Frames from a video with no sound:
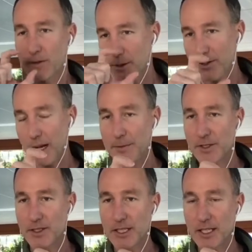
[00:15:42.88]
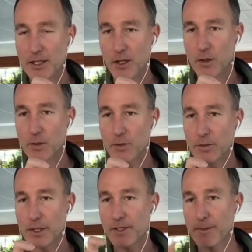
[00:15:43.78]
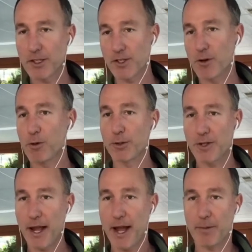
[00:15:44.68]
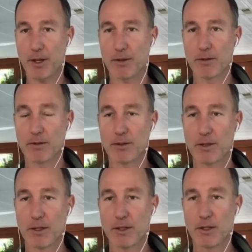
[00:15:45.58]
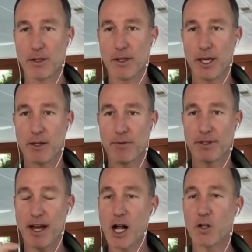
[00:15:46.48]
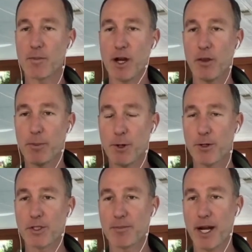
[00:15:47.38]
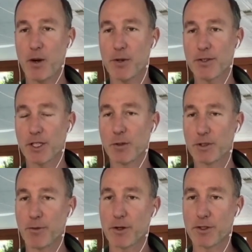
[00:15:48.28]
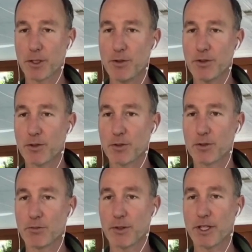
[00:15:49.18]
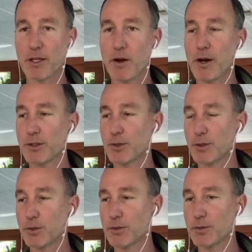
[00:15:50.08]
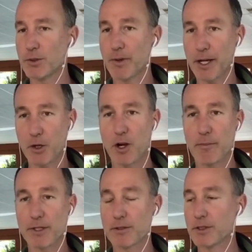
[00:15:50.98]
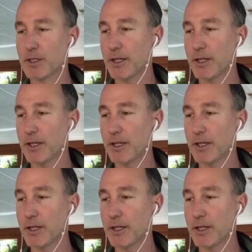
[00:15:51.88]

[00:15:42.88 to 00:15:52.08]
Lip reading: your job as a CEO is to make the shareholders happy. And if the dollar amount, the purchasing power doesn't go as far as it used to, well, it's kind of hard to buy equipment,